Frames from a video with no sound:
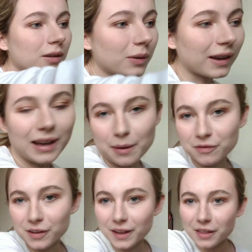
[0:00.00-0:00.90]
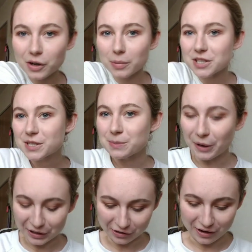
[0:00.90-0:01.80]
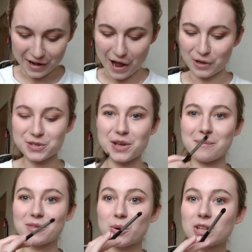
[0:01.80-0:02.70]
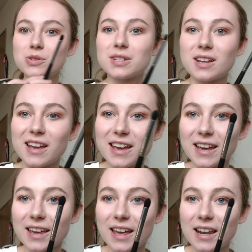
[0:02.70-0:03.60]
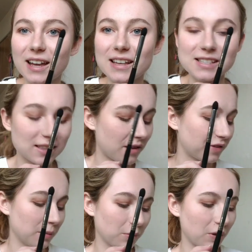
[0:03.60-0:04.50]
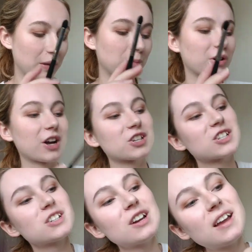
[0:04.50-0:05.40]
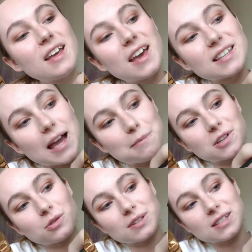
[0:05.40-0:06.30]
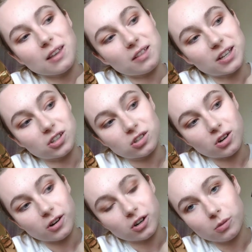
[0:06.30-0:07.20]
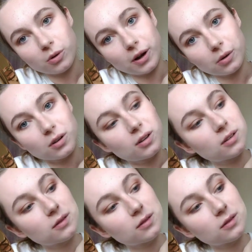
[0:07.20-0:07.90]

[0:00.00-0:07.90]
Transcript: Okay, I'm feeling a little bit spunky right now, so I'm going to take a nice, lovely bullet brush and dab into a slightly darker brown.